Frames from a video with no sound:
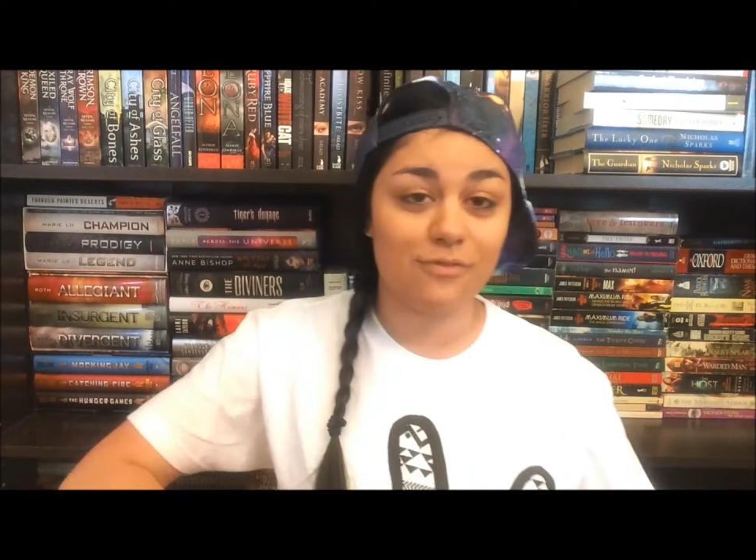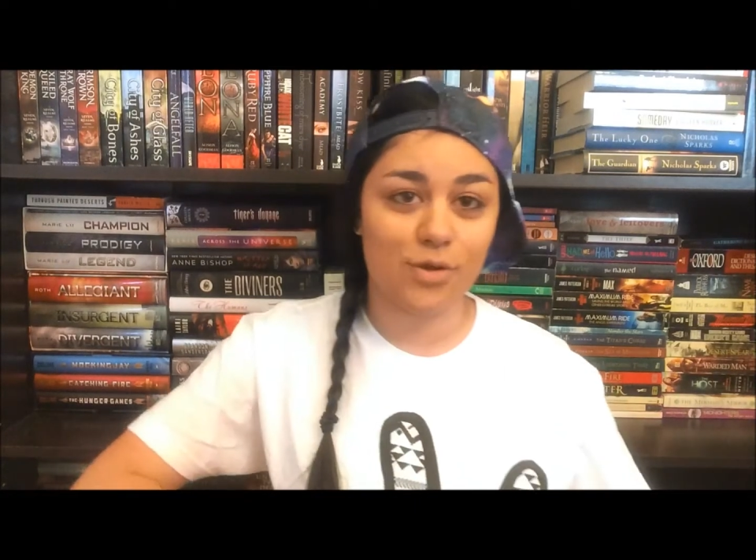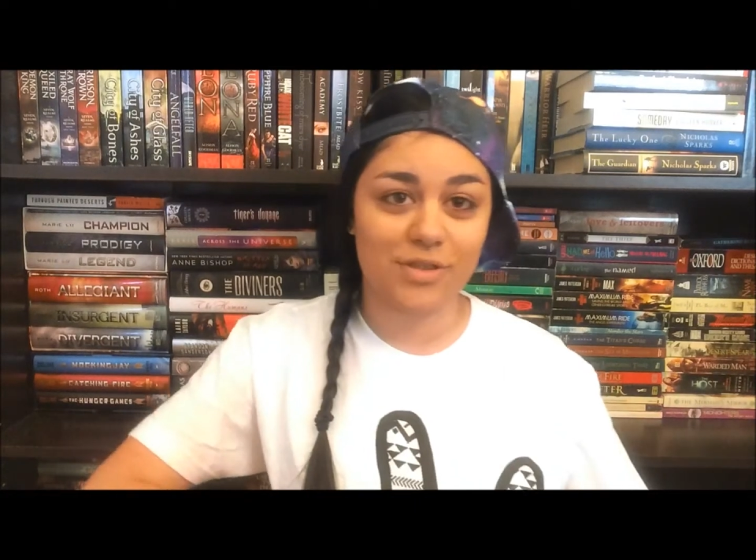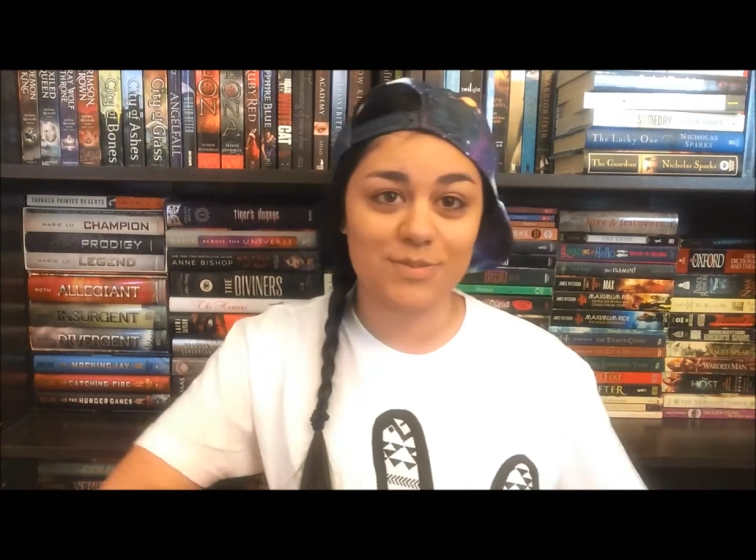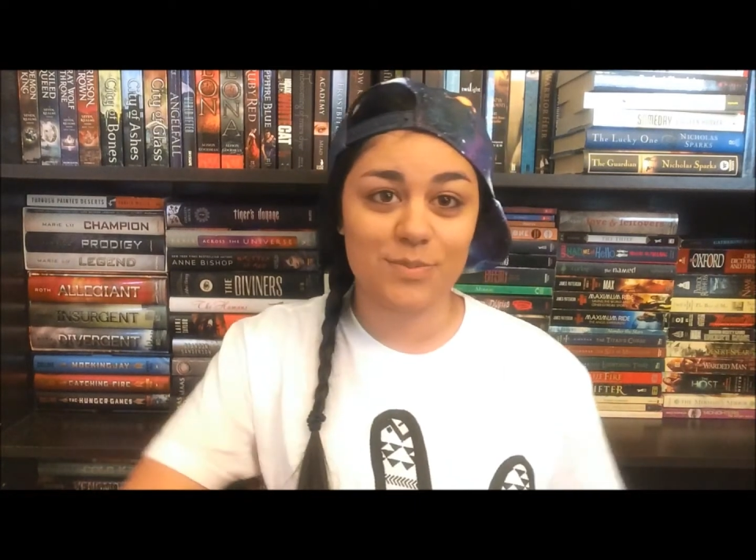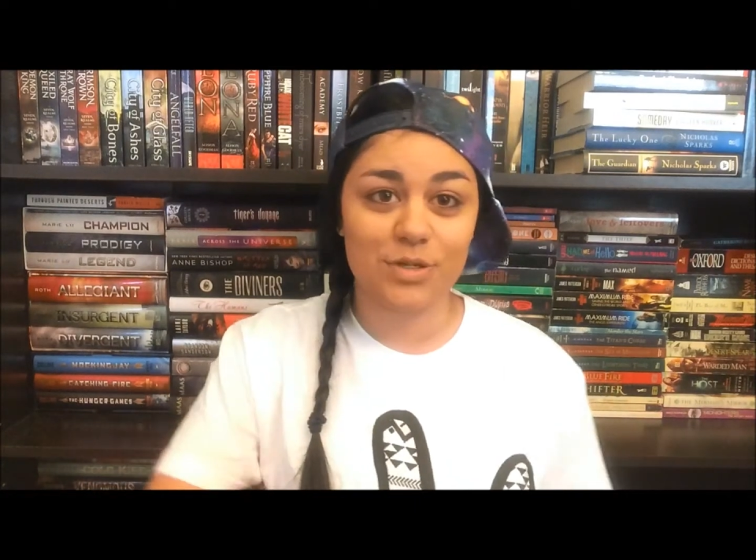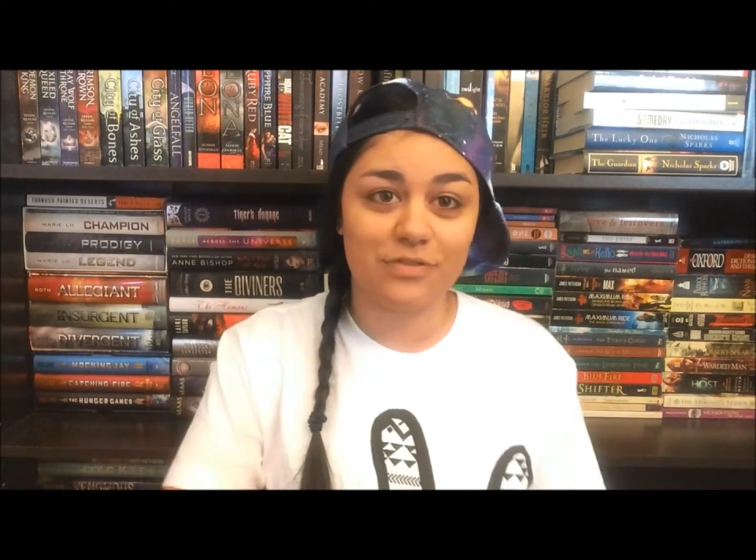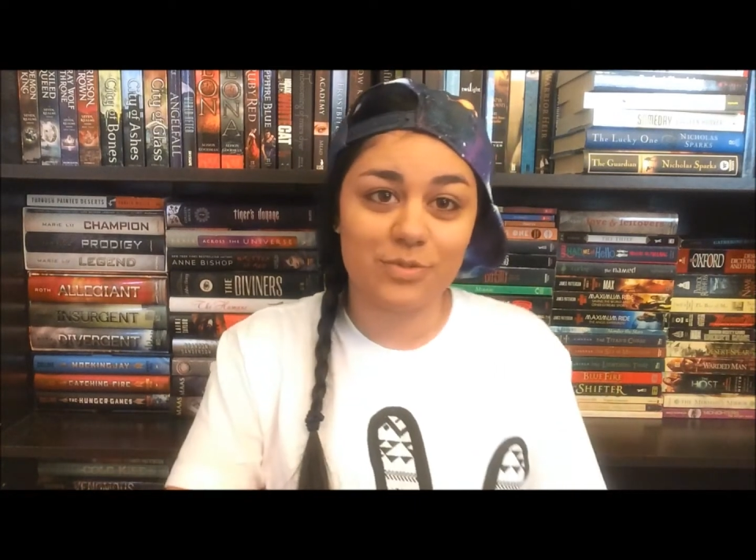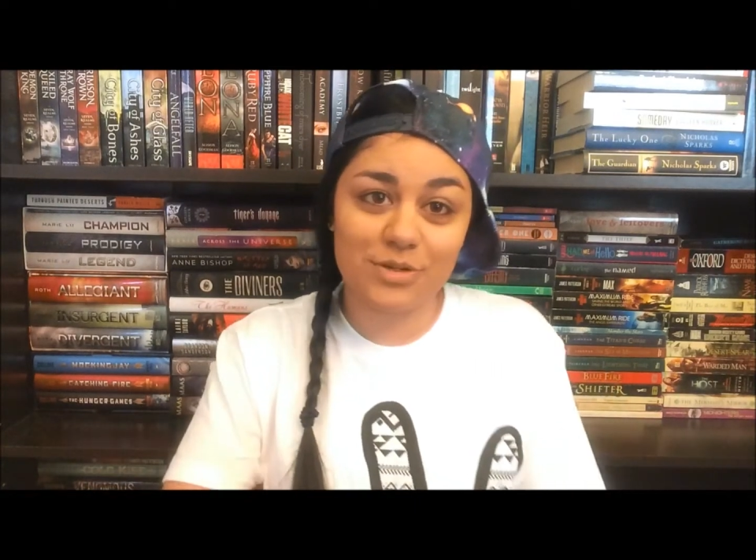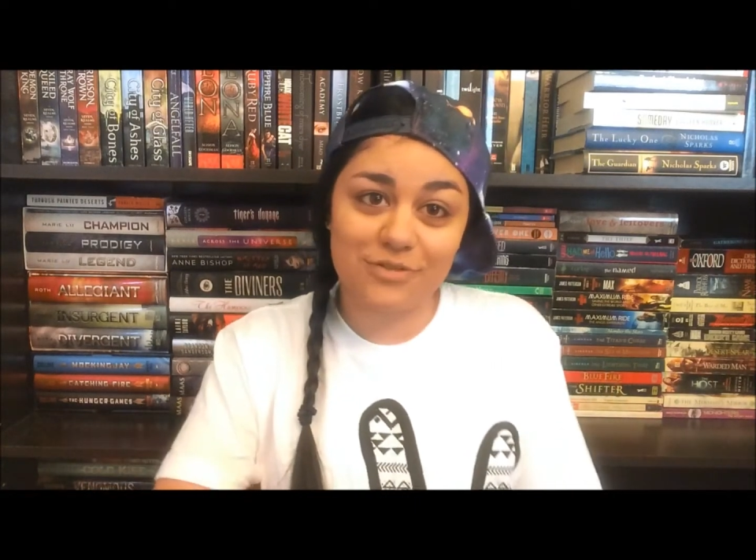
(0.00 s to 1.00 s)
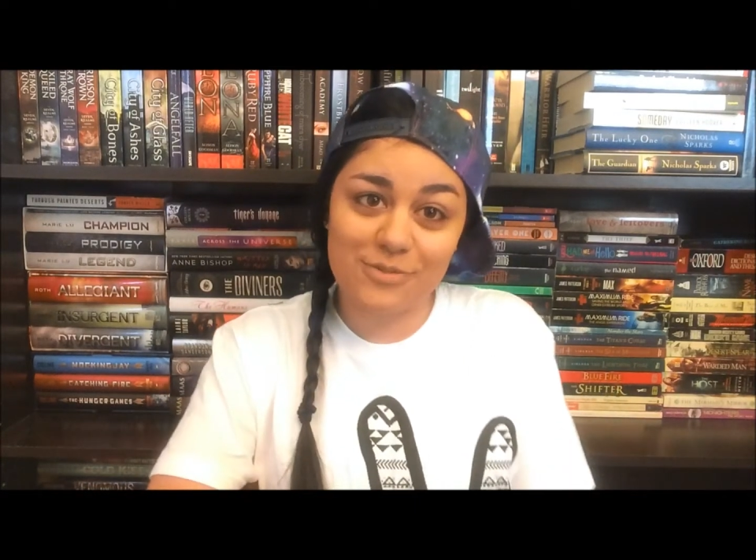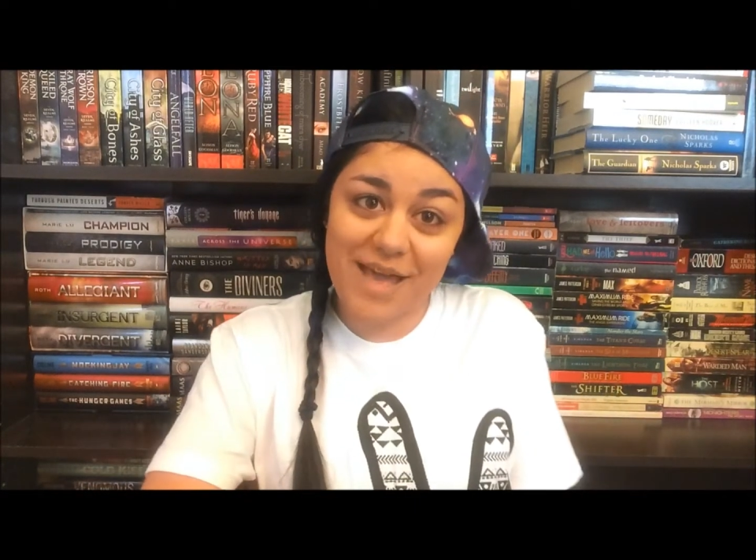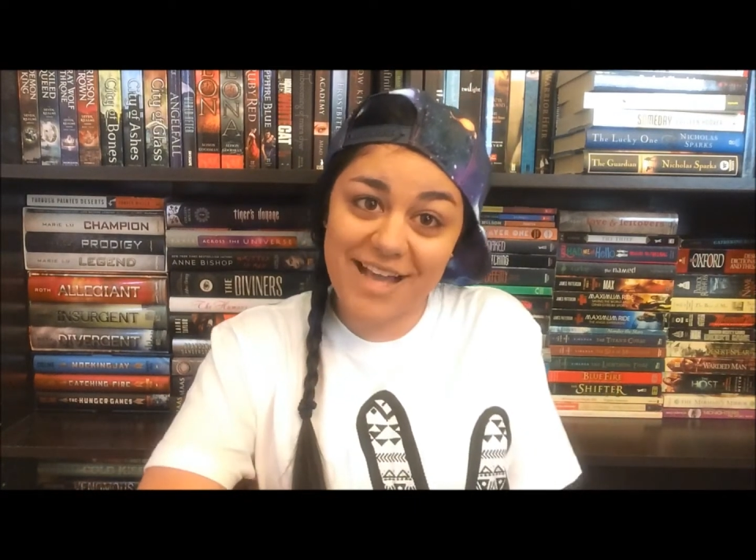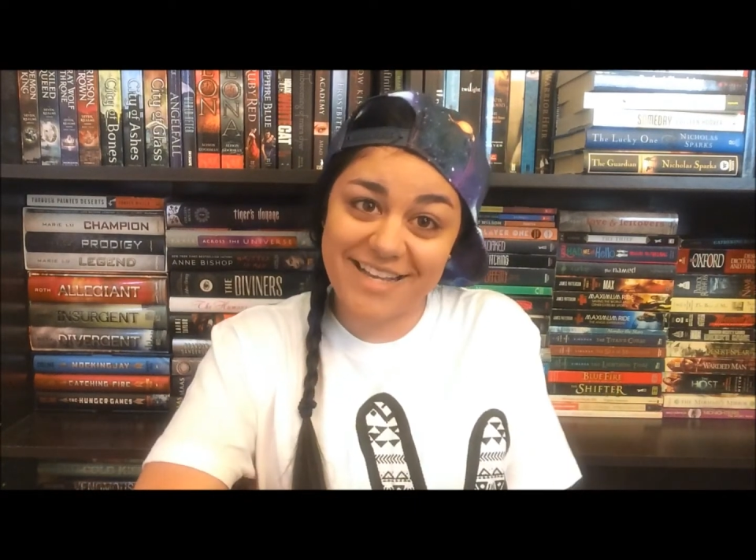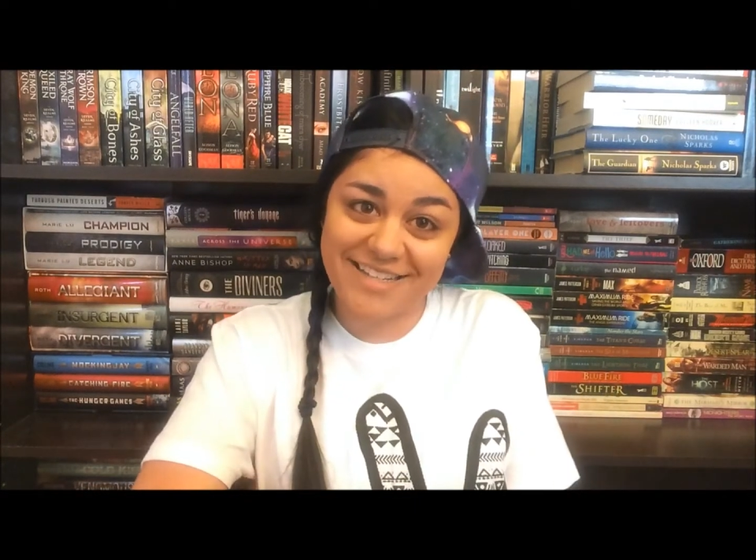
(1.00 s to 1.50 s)
for this beautiful, beautiful
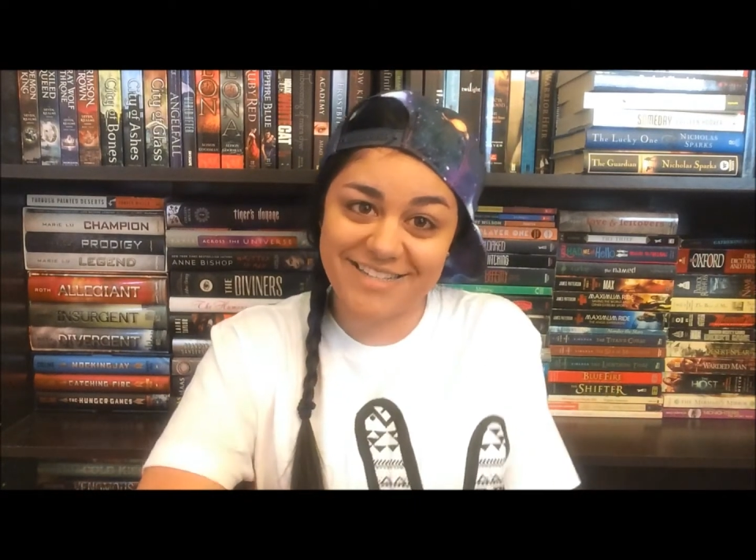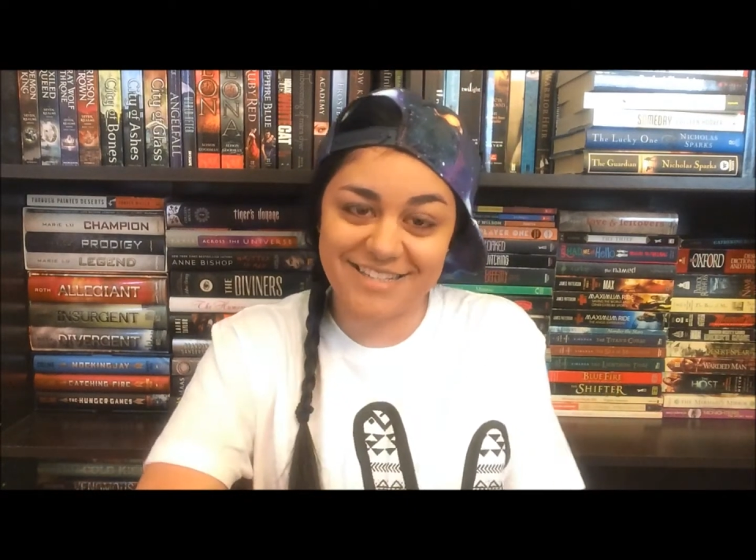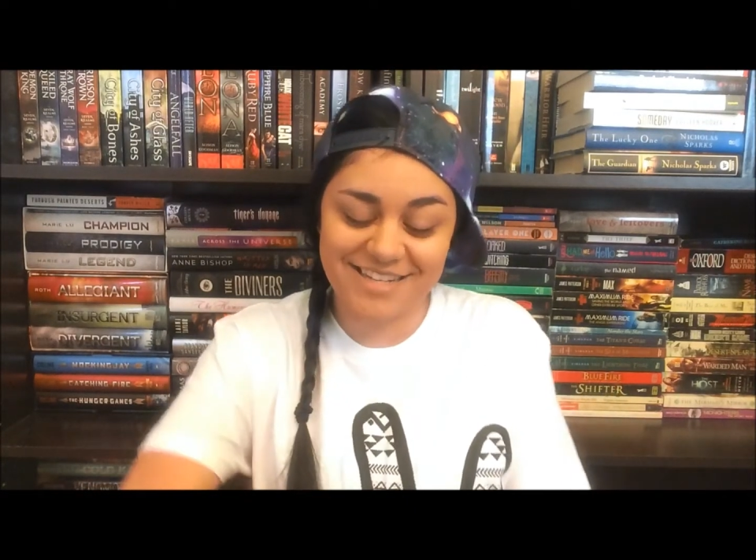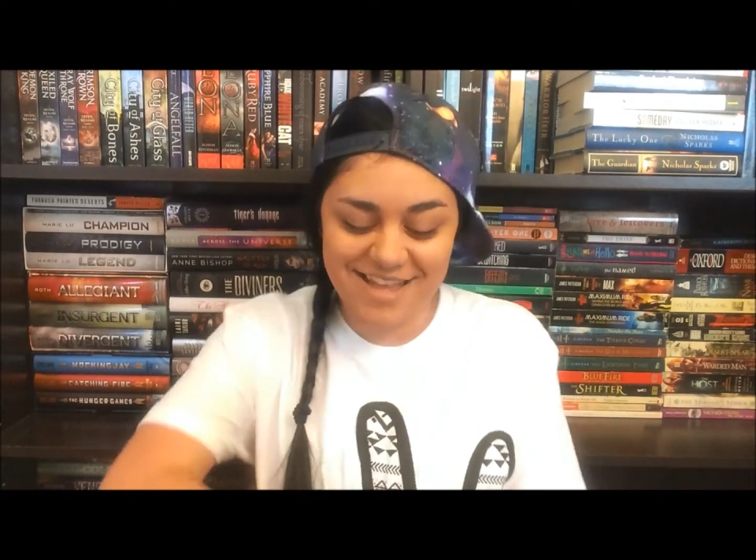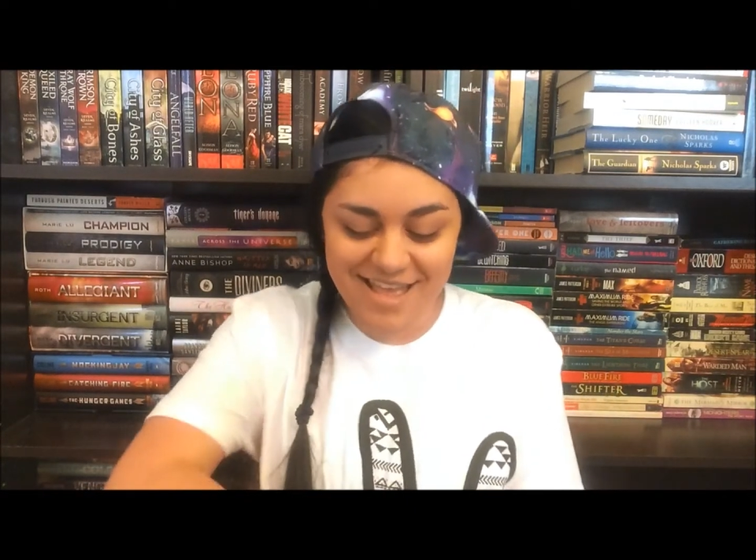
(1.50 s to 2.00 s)
package.